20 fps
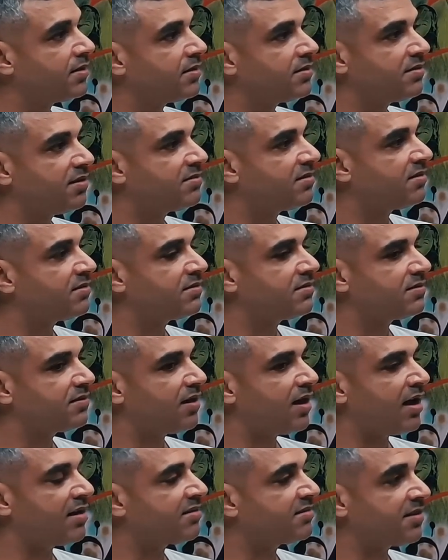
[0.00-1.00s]
This is
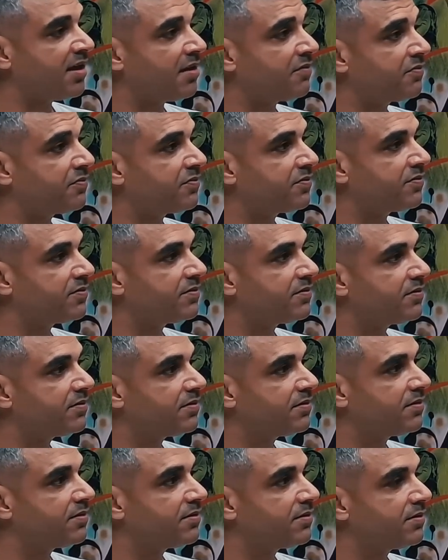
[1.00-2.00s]
unsafe. And
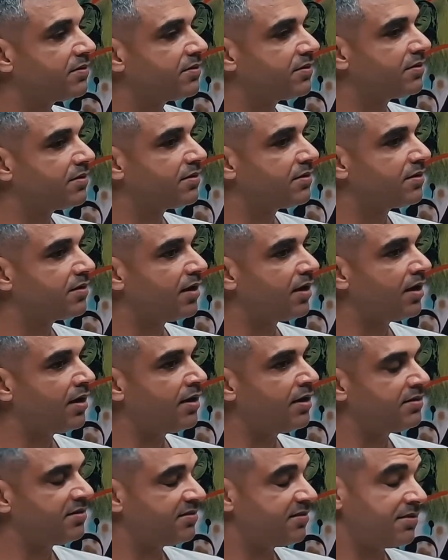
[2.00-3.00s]

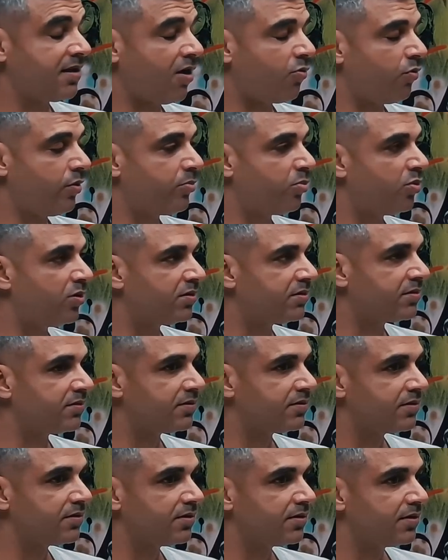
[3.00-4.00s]
this is how we build.
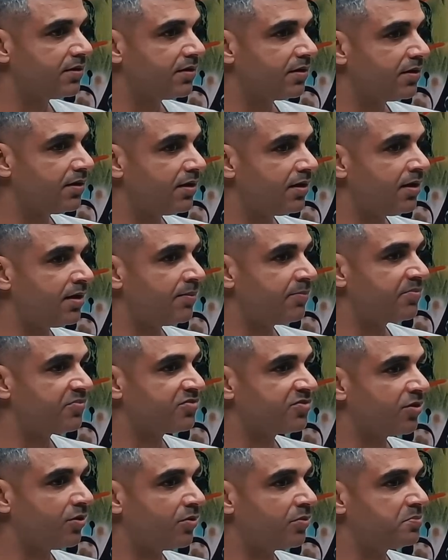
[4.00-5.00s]

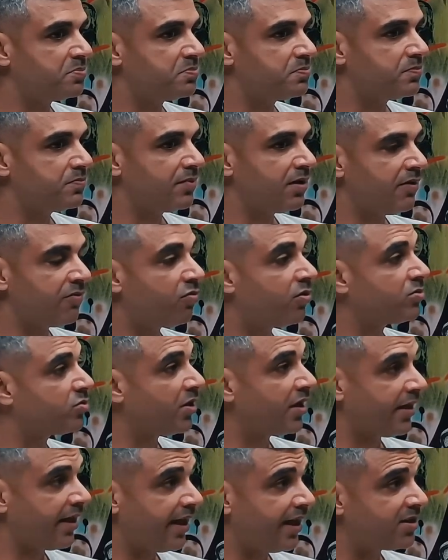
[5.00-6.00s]
So if we want to
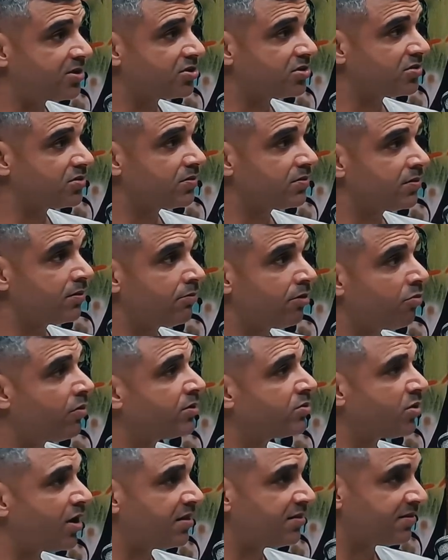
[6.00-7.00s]
engage, we want
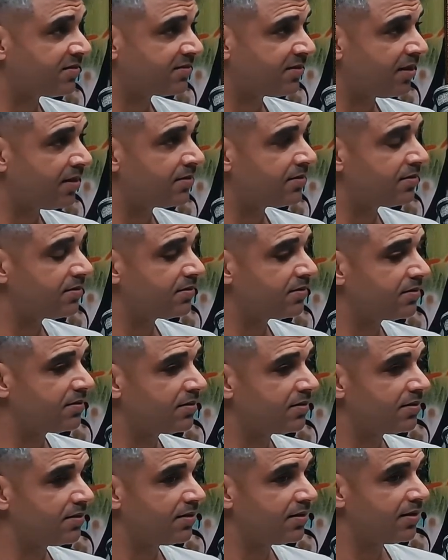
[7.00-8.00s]
to understand.
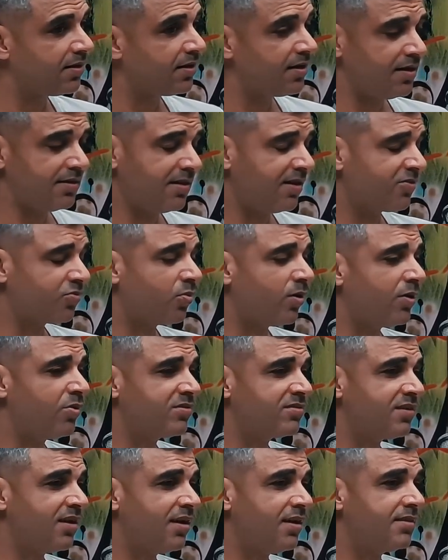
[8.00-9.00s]
And that's why we
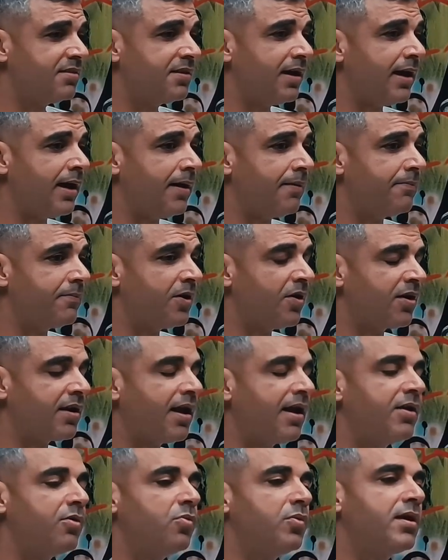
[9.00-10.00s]
said,
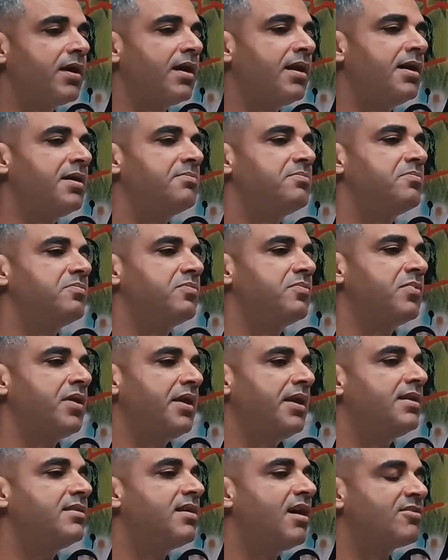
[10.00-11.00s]
okay, we're going to
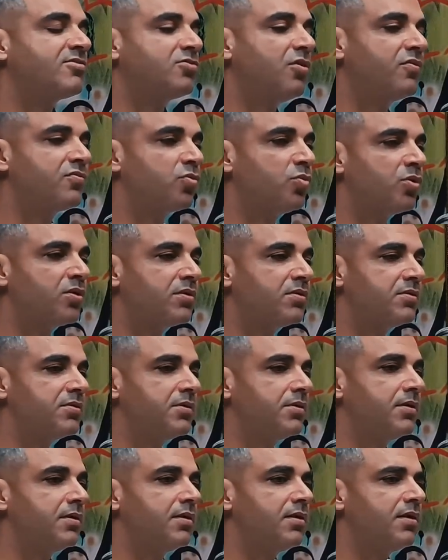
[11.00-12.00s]
create that software.
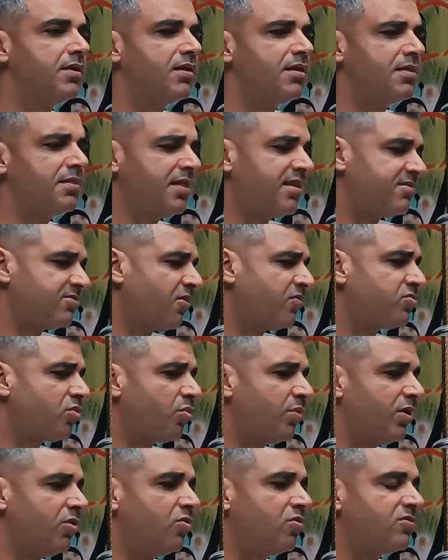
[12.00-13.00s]
The software
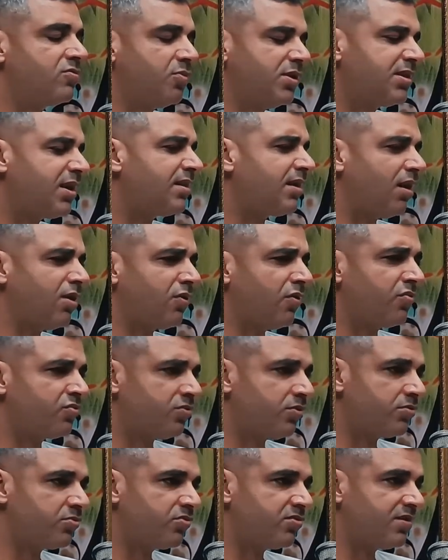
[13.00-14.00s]
we use, we tried a lot of
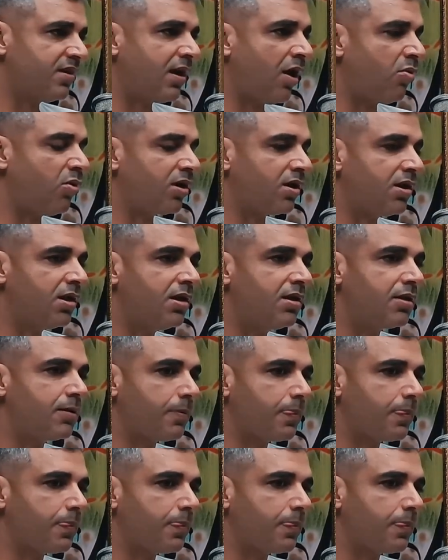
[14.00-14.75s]
softwares in our clinic.